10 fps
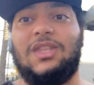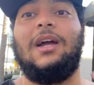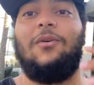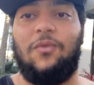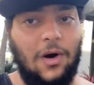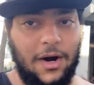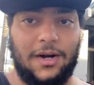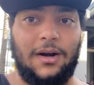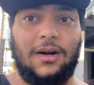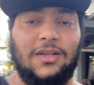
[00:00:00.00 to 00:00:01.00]
they're
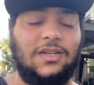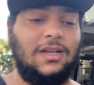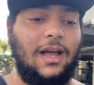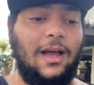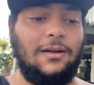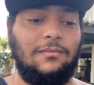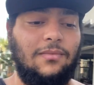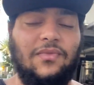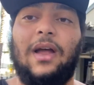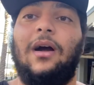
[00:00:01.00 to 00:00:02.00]
foreigners and
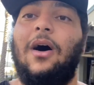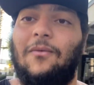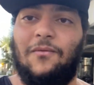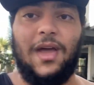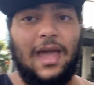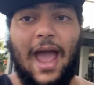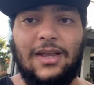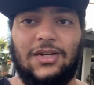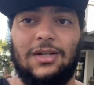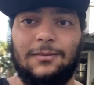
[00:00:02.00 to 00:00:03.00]
they're on
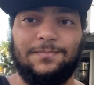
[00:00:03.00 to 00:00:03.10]
vacation.